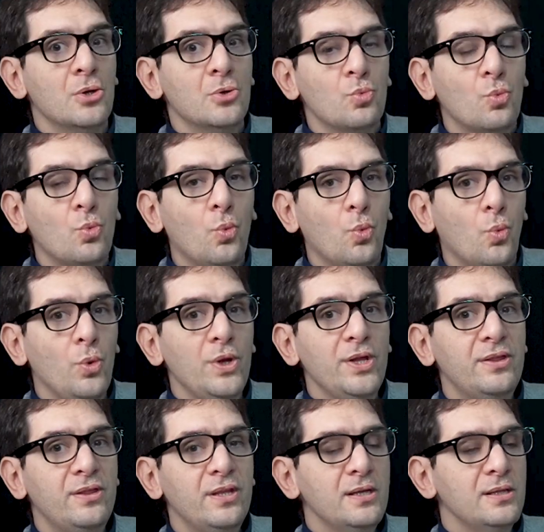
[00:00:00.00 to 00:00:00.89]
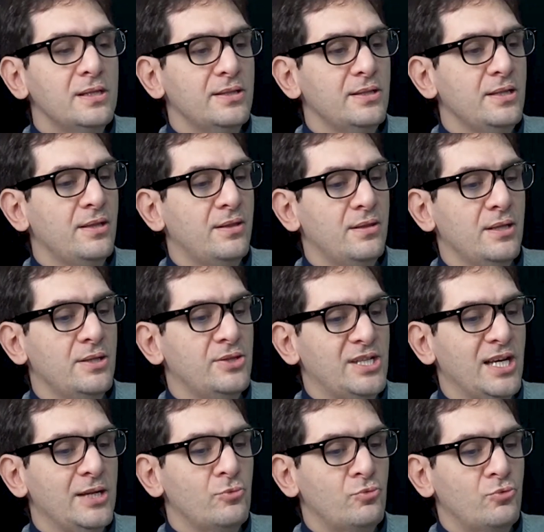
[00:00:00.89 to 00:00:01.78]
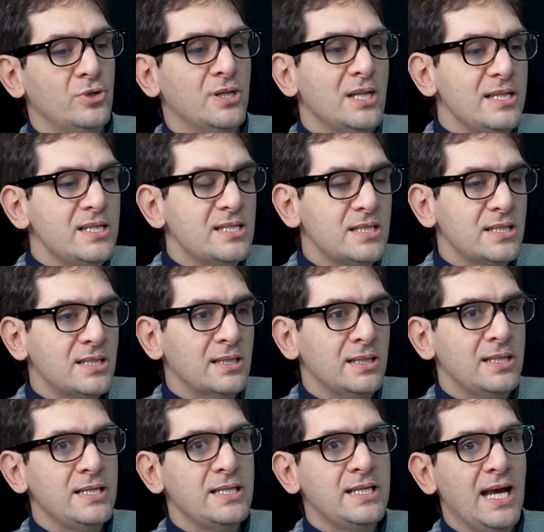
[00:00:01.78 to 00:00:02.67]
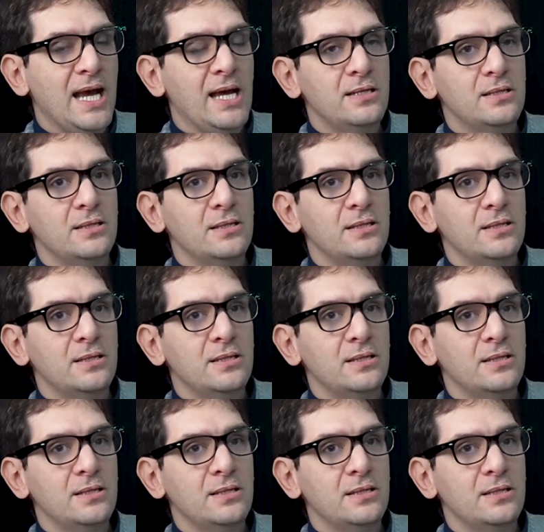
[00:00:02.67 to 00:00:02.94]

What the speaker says: We think that it can realistically get